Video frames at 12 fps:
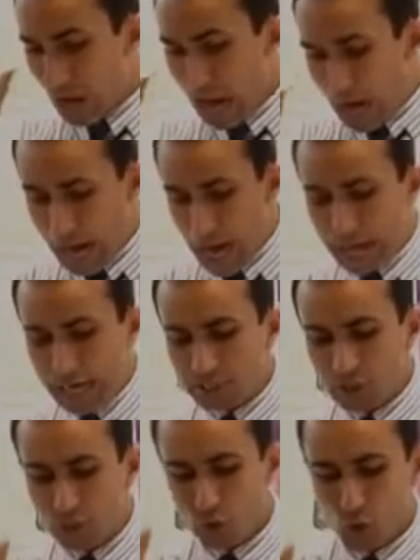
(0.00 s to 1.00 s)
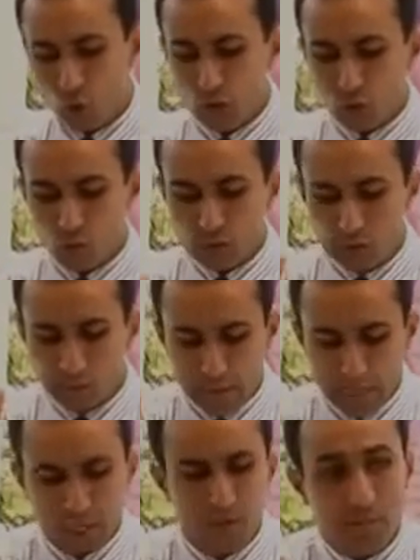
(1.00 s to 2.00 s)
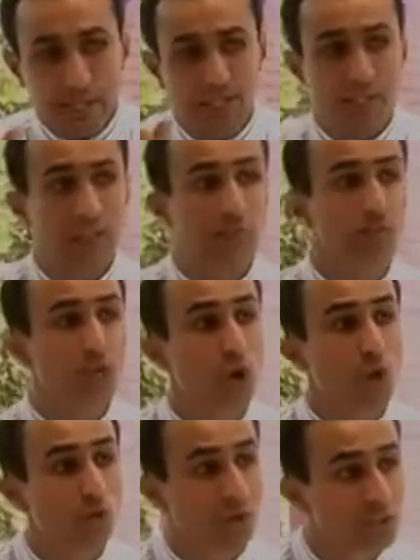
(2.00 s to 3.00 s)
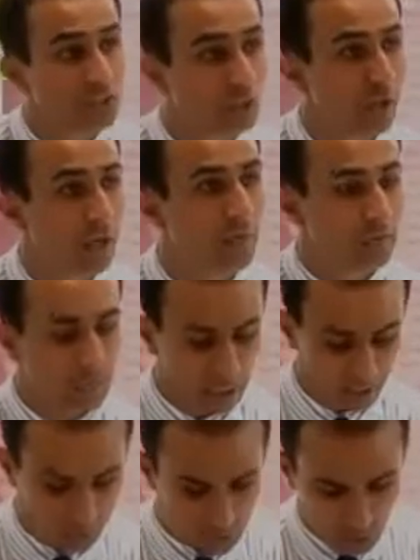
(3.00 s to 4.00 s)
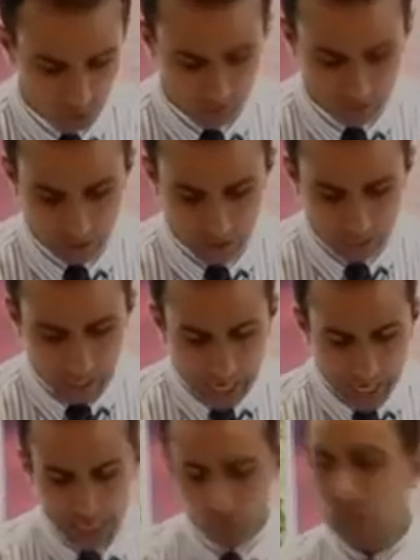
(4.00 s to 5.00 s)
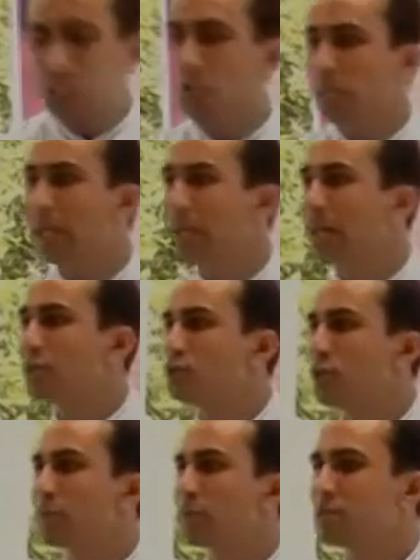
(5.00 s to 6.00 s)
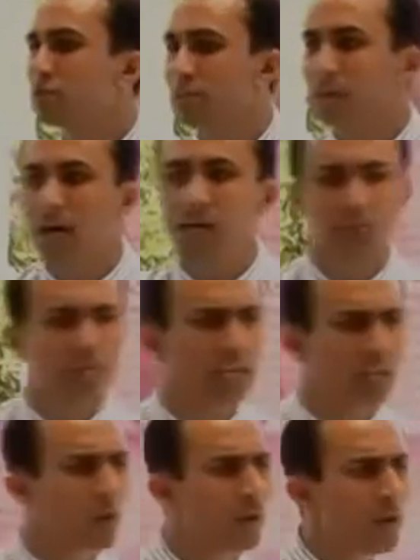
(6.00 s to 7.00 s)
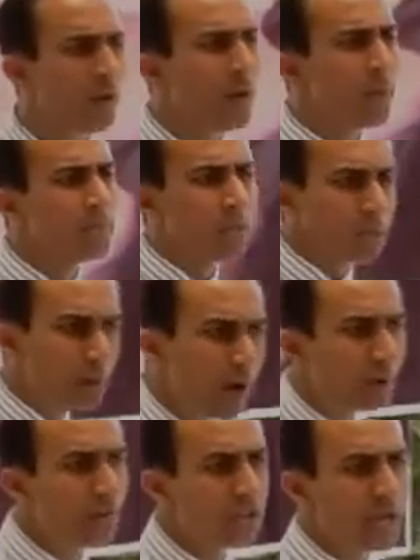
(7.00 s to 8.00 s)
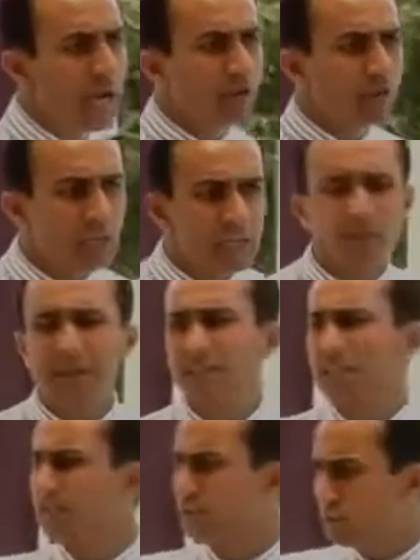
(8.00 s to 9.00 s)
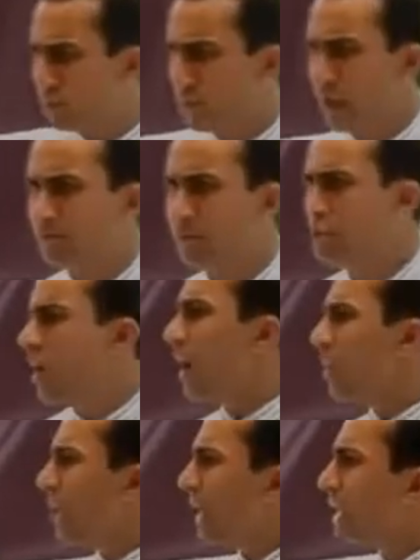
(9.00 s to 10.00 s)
I, the Lord, will make myself known unto him in a vision, and will speak unto him in a dream." God is saying, you know, prophets, I reveal myself to the prophets by